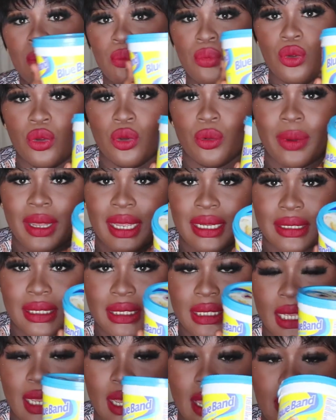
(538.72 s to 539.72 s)
Blue
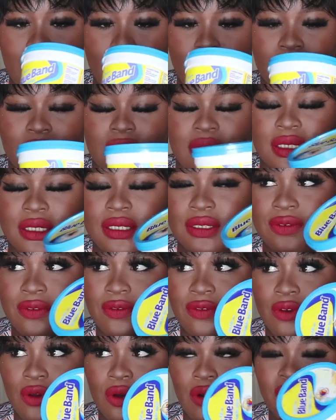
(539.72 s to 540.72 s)
band here, I got this
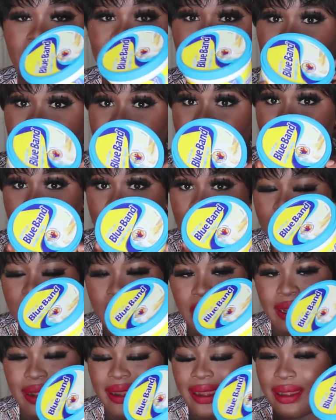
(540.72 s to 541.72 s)
for
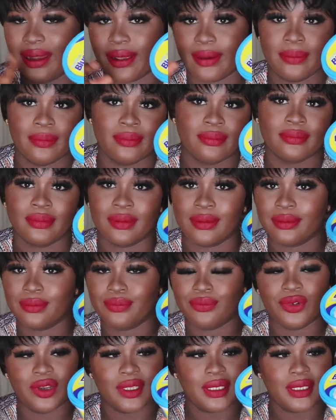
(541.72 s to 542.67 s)
500 naira.